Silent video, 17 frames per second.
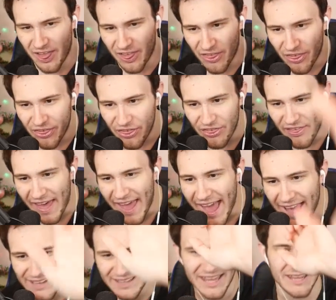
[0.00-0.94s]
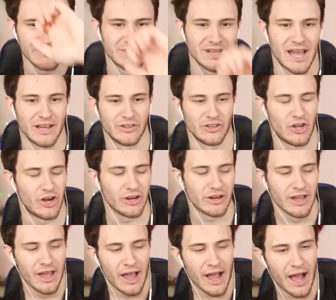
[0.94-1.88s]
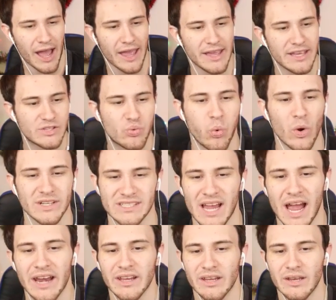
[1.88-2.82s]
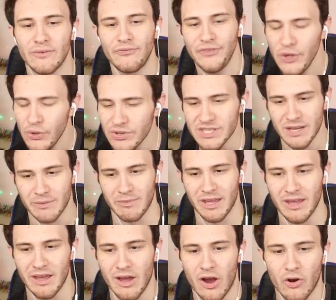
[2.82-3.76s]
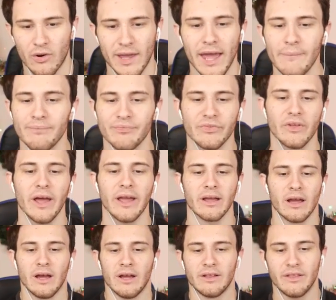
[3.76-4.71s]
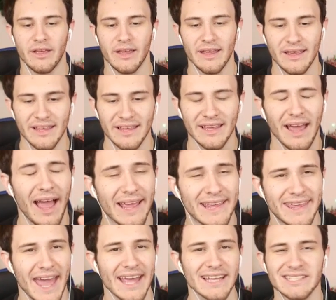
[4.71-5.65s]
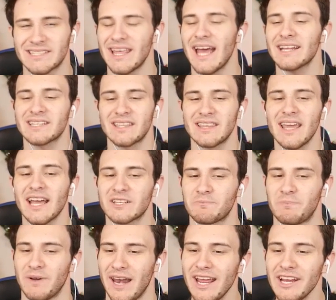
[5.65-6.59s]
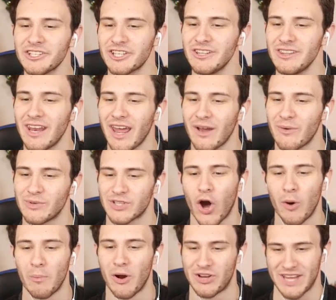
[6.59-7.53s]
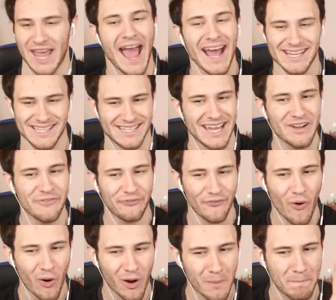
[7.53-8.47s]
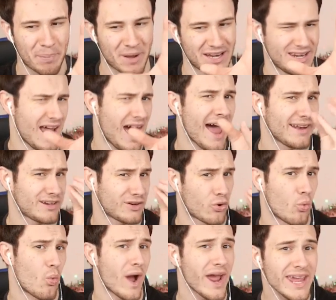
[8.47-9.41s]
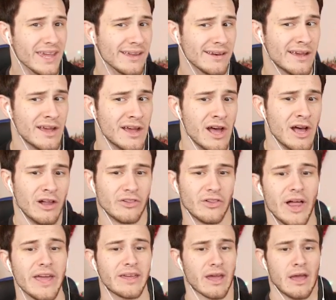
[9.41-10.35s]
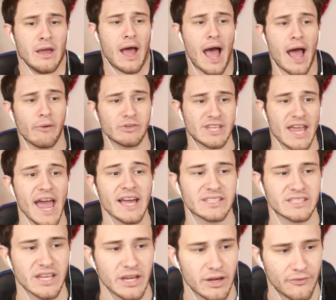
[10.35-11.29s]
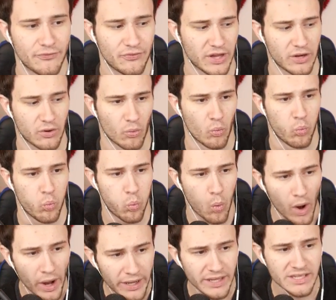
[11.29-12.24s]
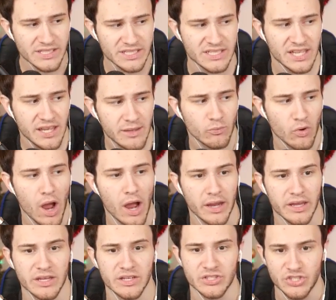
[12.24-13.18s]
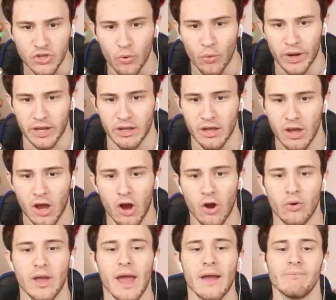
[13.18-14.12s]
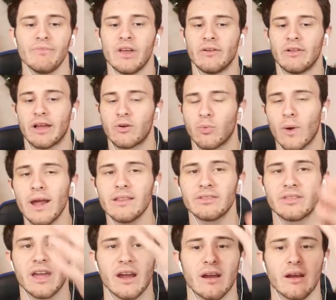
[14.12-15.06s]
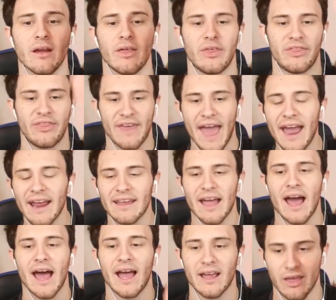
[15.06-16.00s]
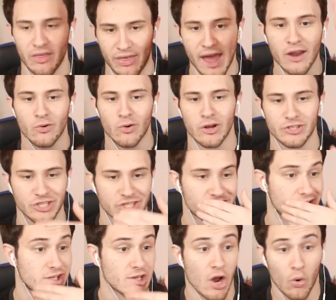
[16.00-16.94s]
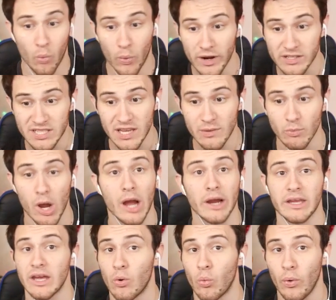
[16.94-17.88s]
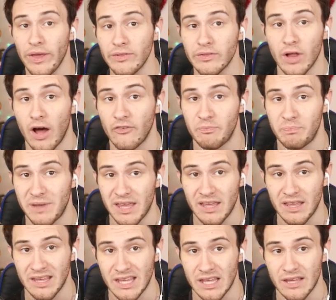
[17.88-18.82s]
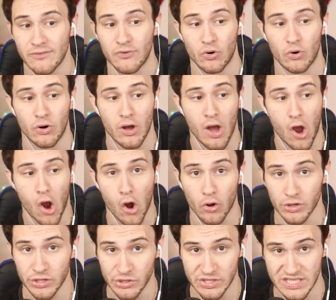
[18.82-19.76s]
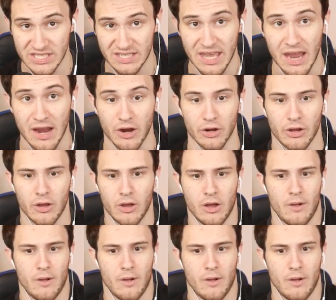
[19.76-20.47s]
that game dialogue is what's kind of confusing me, okay? Like, I guess that's the explanation that I was almost asking for, but not quite. Like, I was asking of, like, what is Team Rocket doing? Okay, like right there, that guy, that grunt just says, we're Team Rocket, we love being evil, are you scared?